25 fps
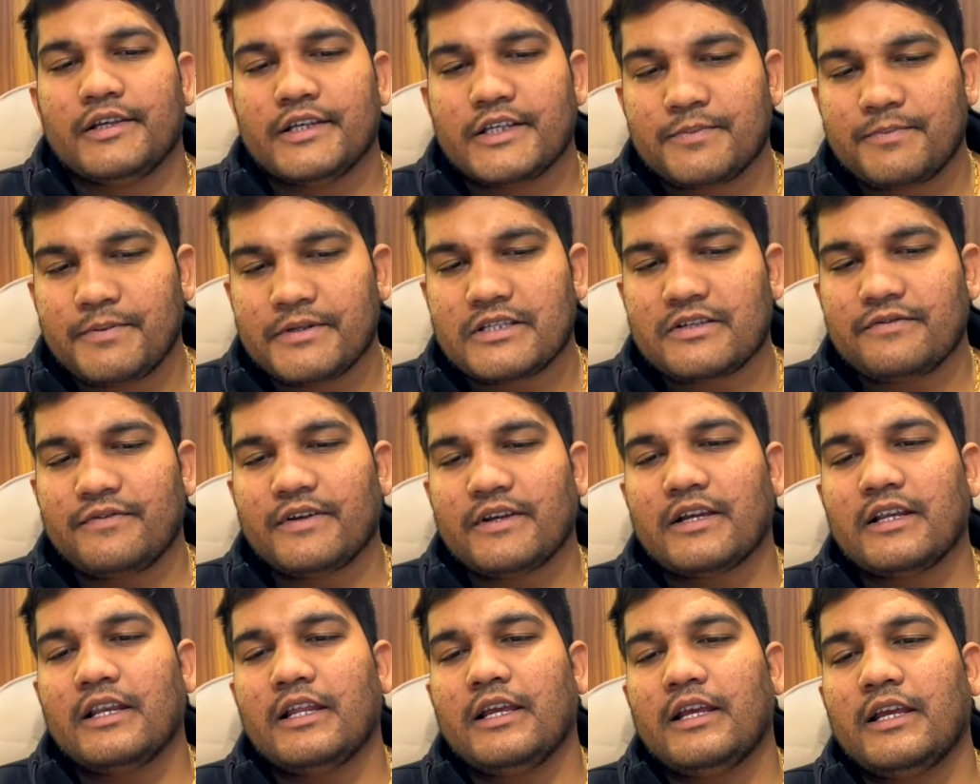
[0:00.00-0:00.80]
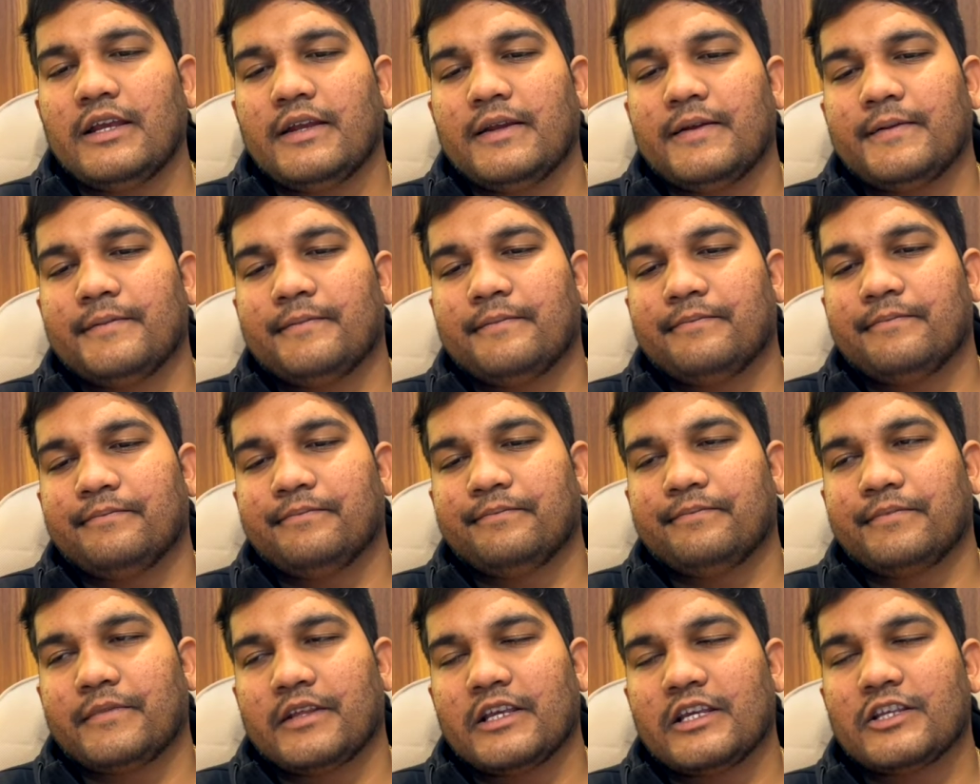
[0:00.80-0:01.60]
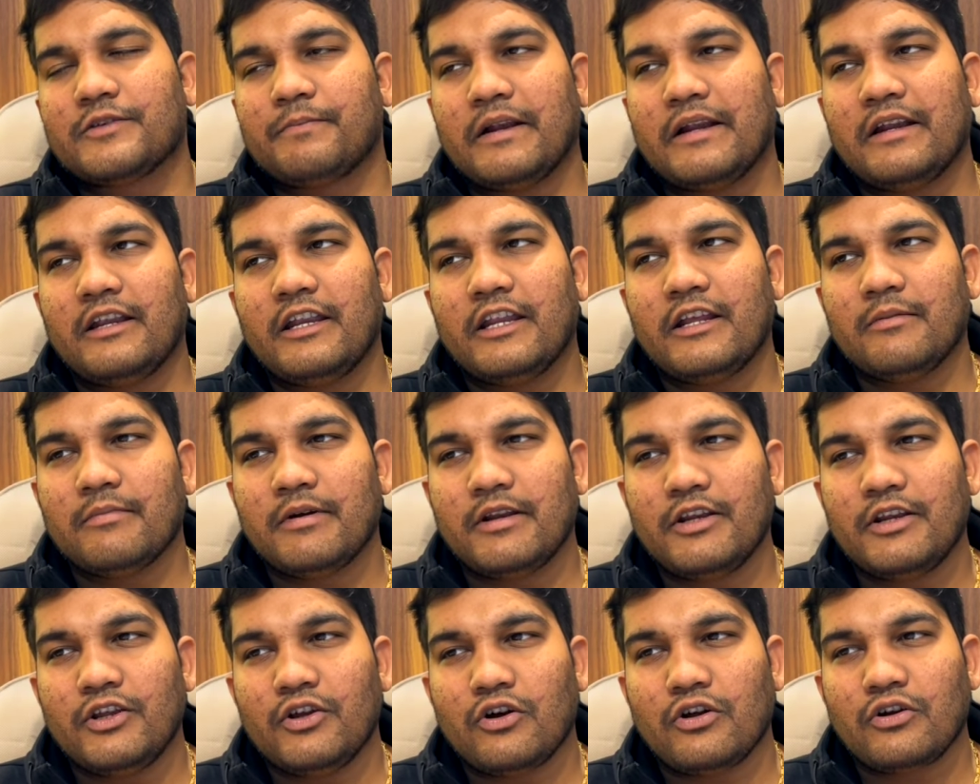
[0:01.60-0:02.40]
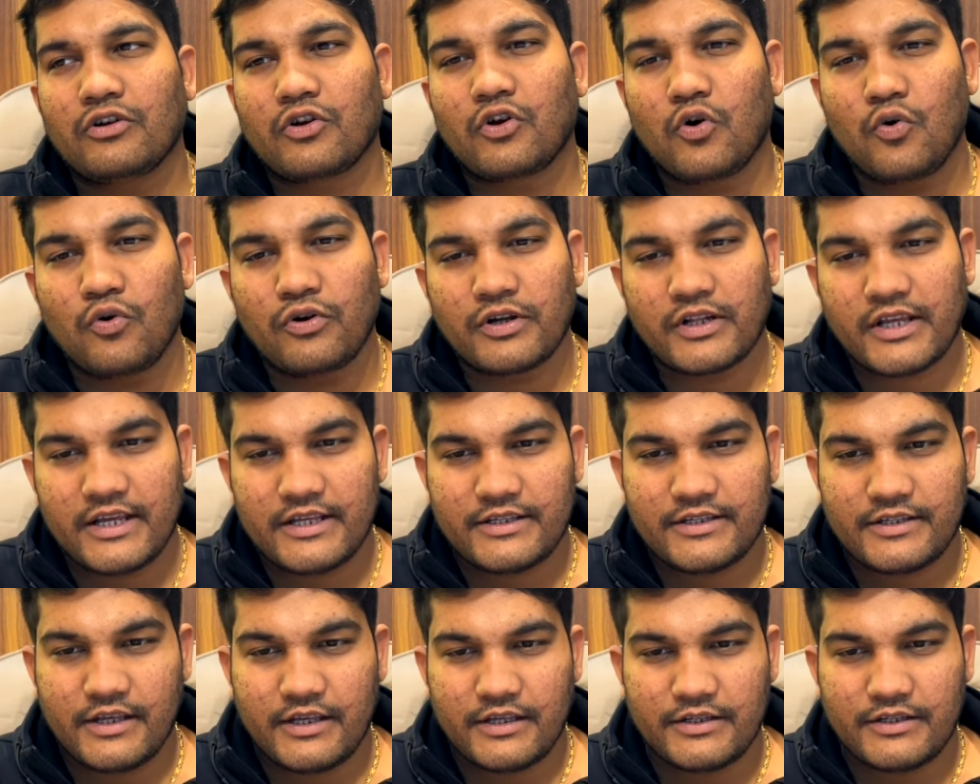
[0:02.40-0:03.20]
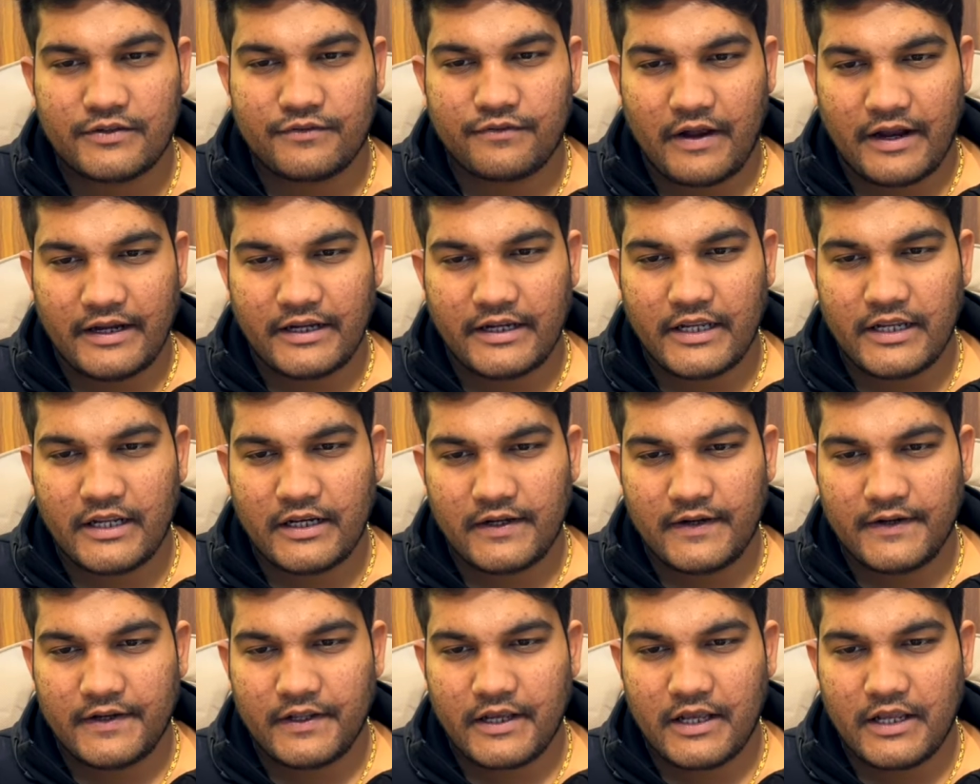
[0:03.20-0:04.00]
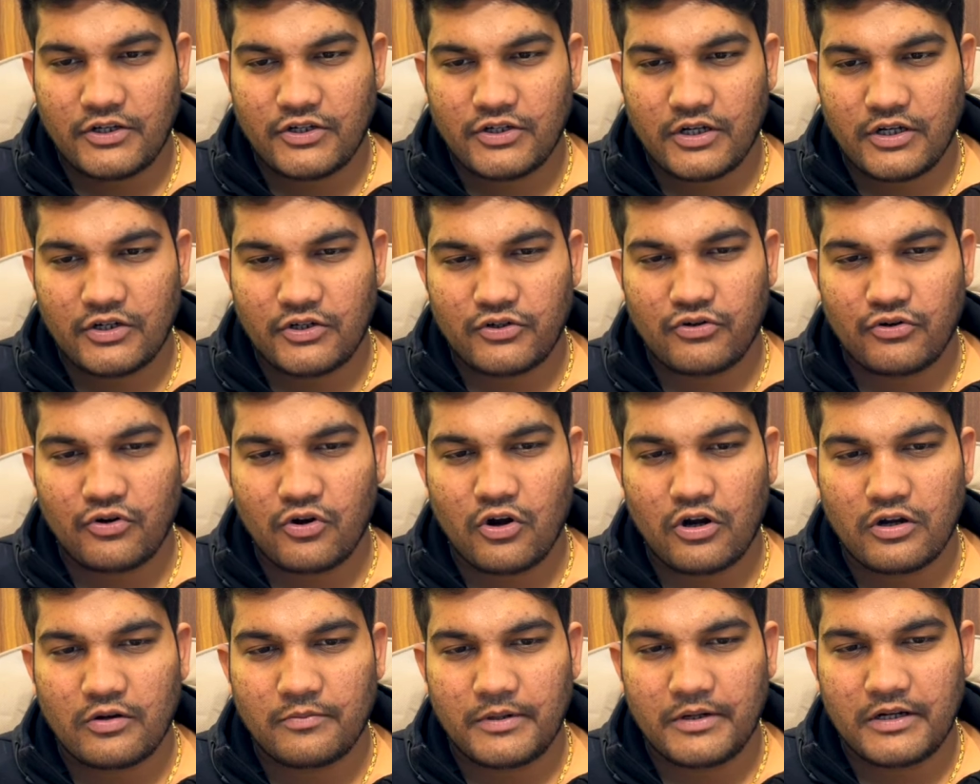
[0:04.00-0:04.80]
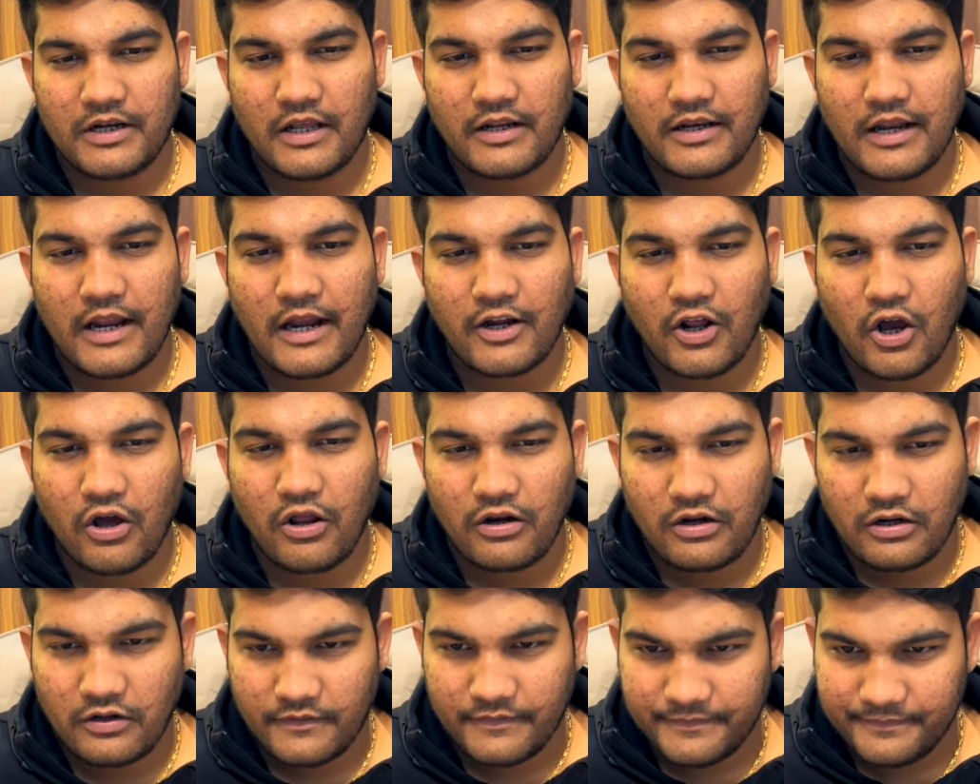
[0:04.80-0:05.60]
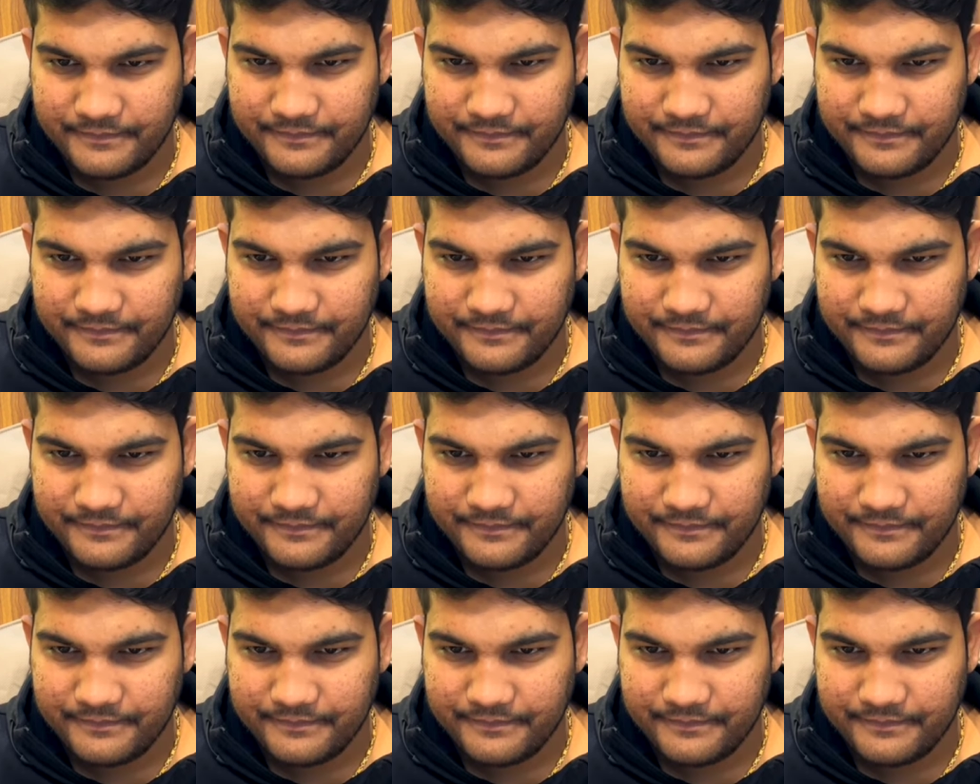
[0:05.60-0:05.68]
specifically spending money on court cases fighting litigation should not be done at all